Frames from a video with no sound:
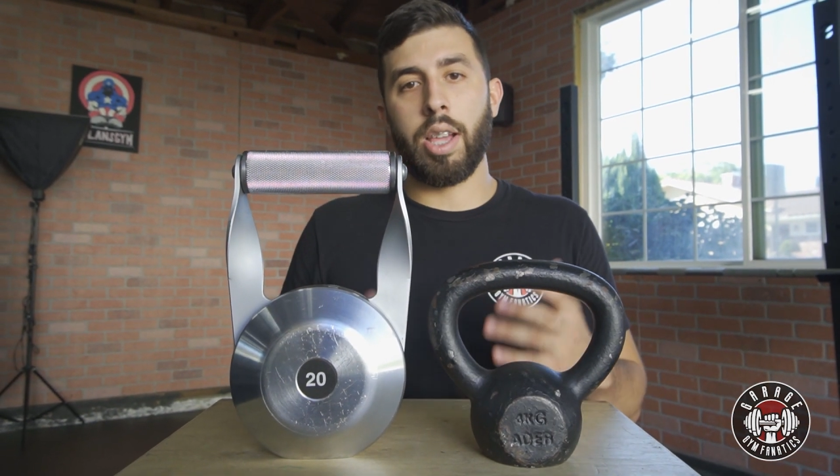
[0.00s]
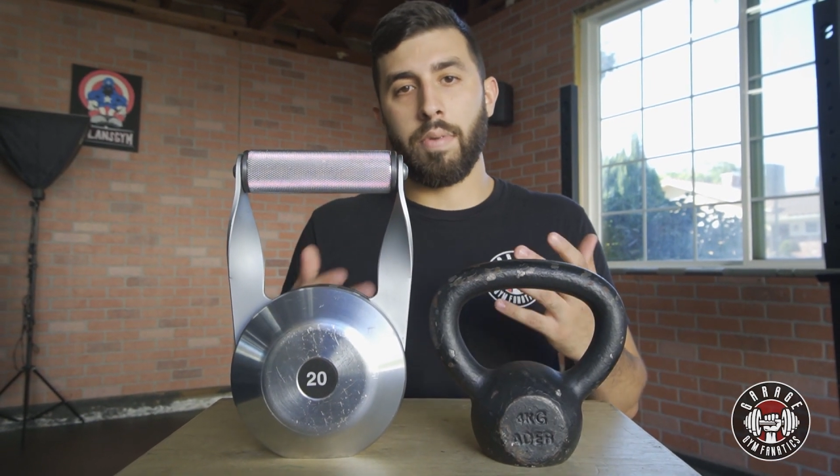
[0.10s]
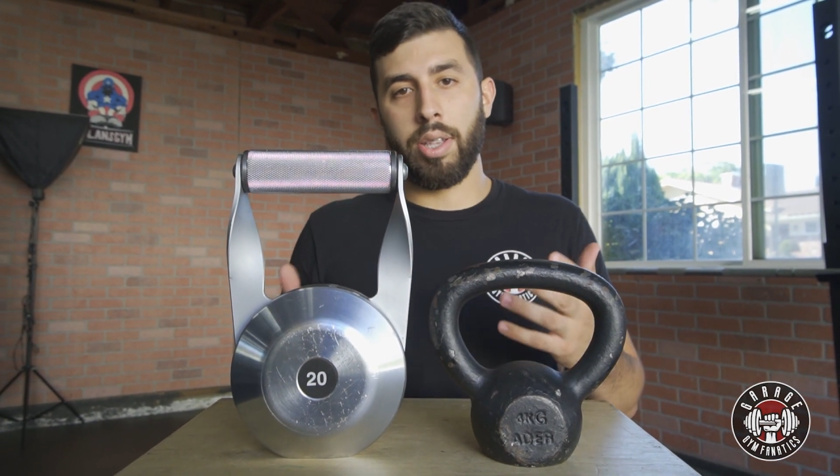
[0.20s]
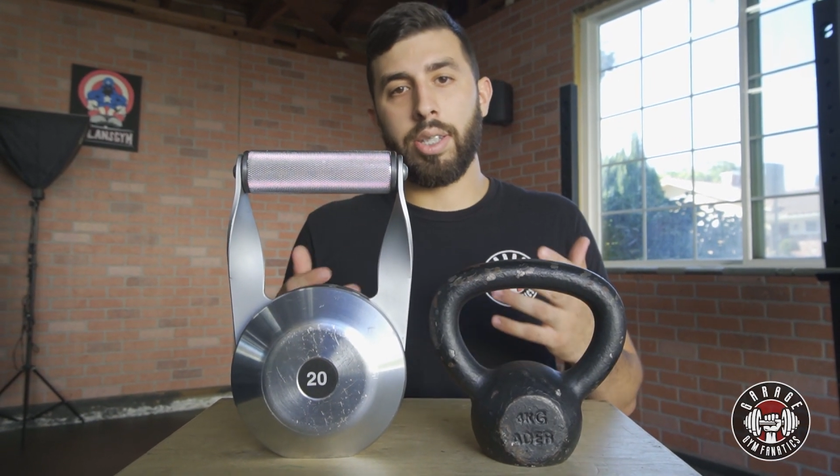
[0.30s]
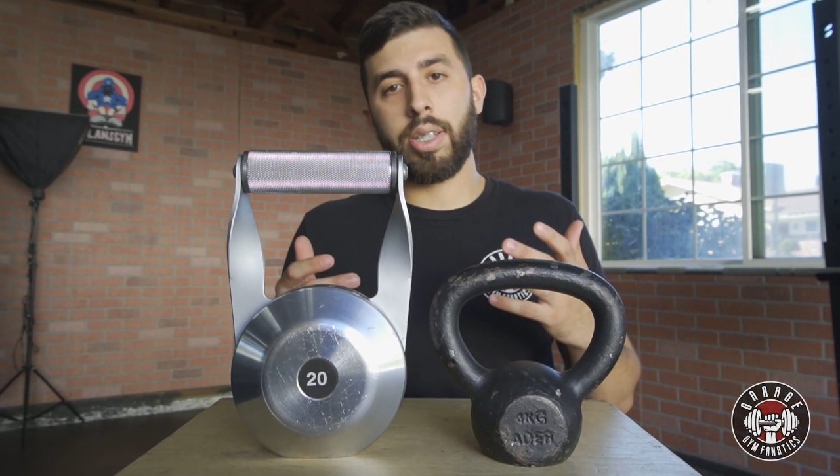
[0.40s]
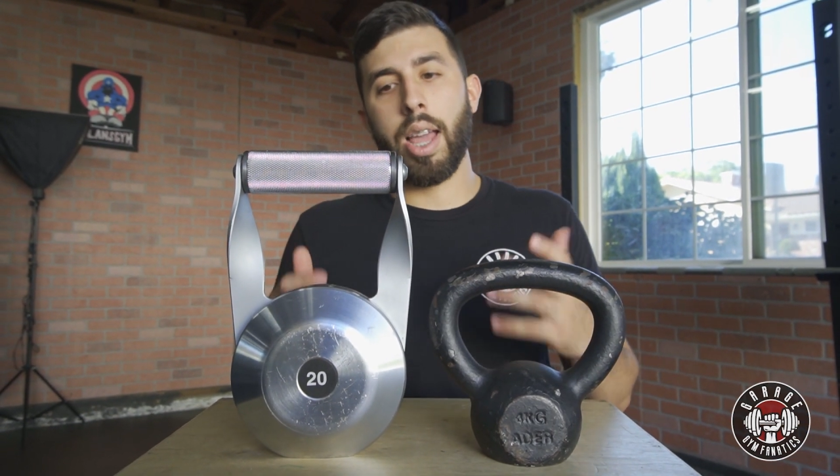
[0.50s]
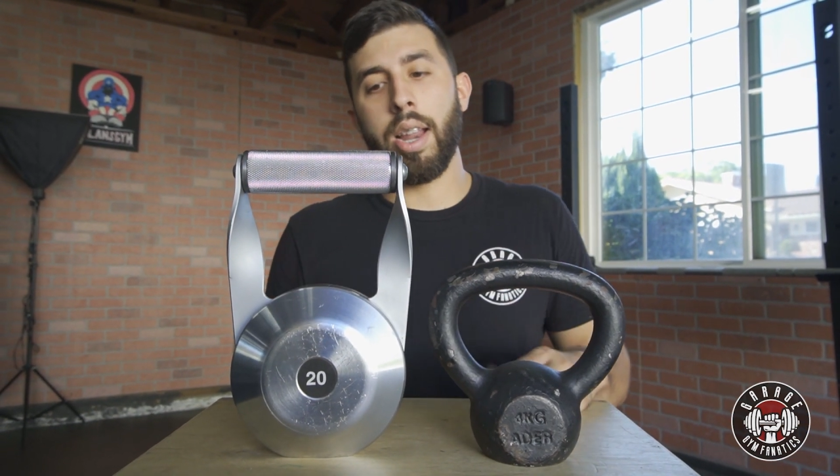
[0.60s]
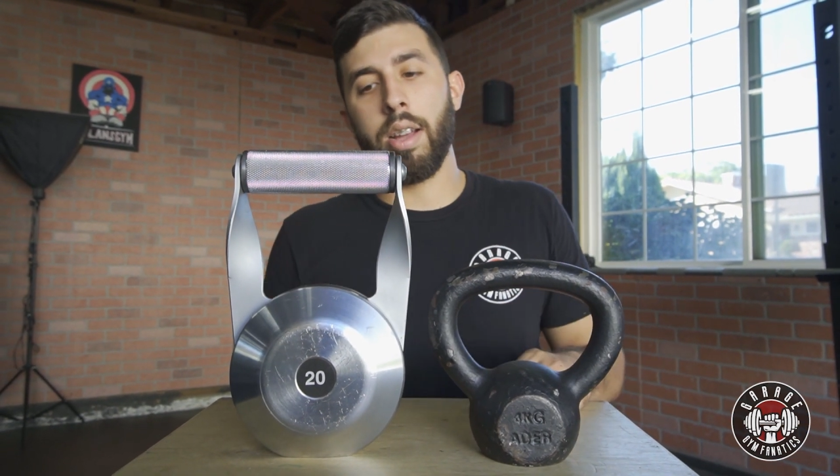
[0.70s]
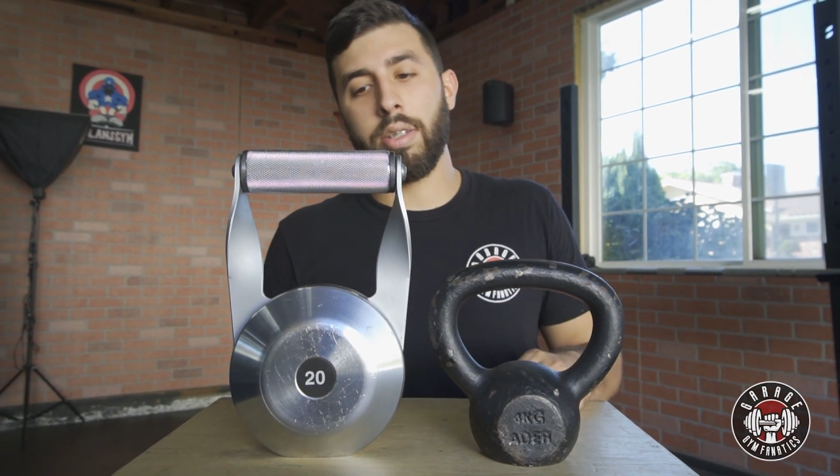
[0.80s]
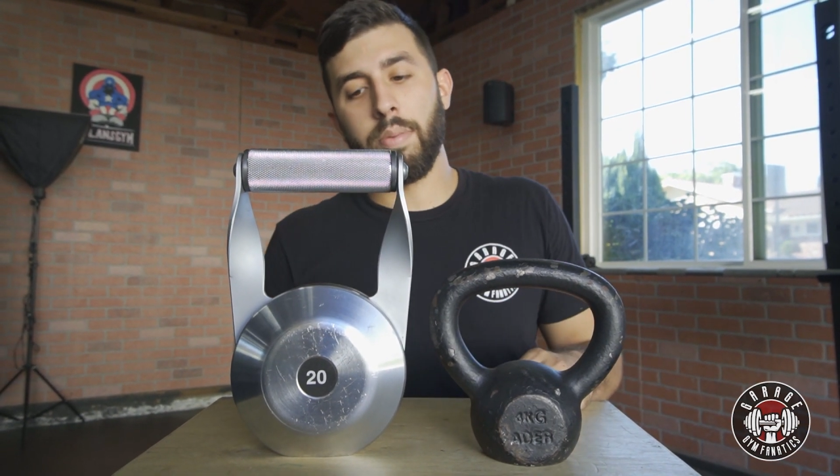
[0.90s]
that really
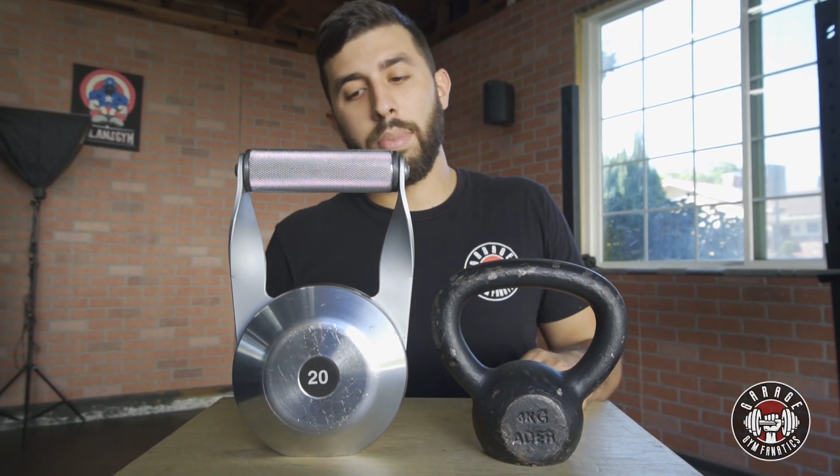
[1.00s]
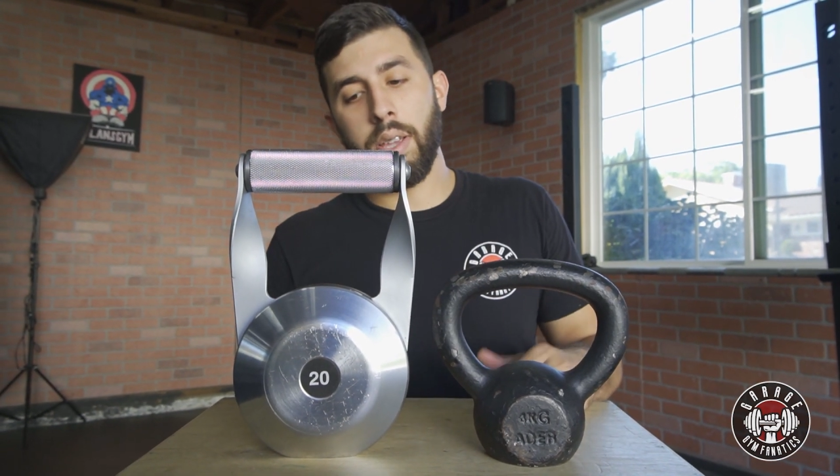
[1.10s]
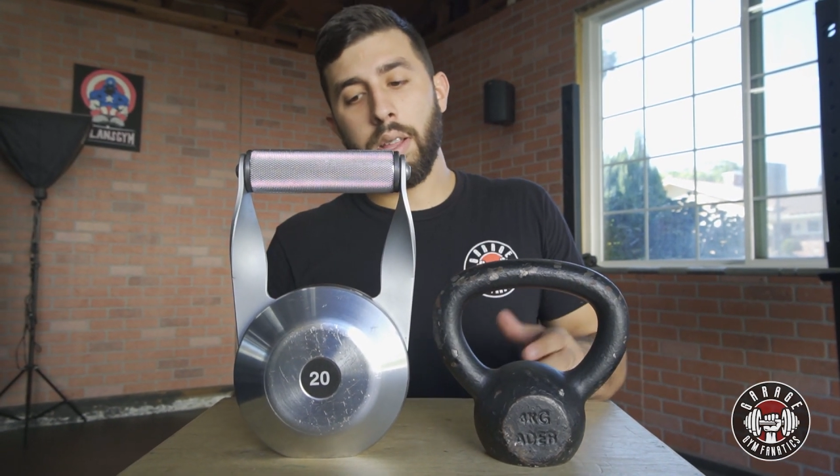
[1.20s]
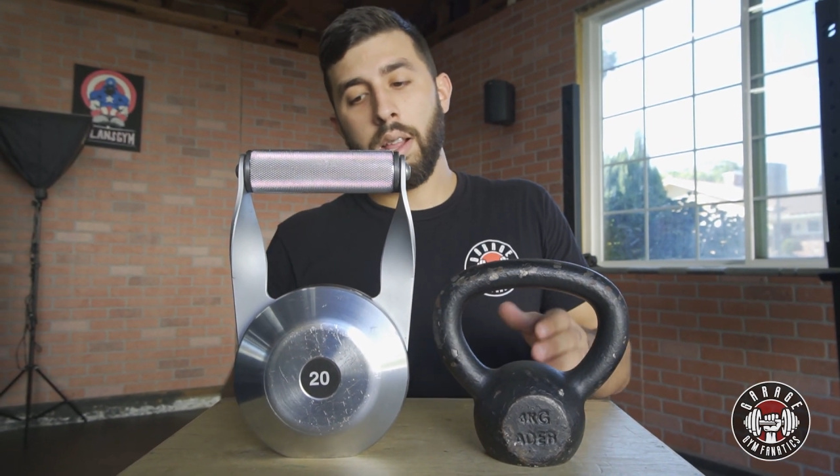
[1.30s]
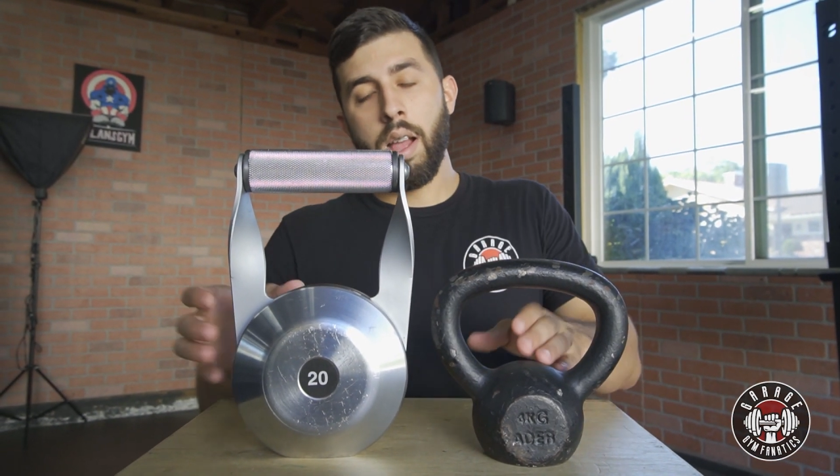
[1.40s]
stand out to me.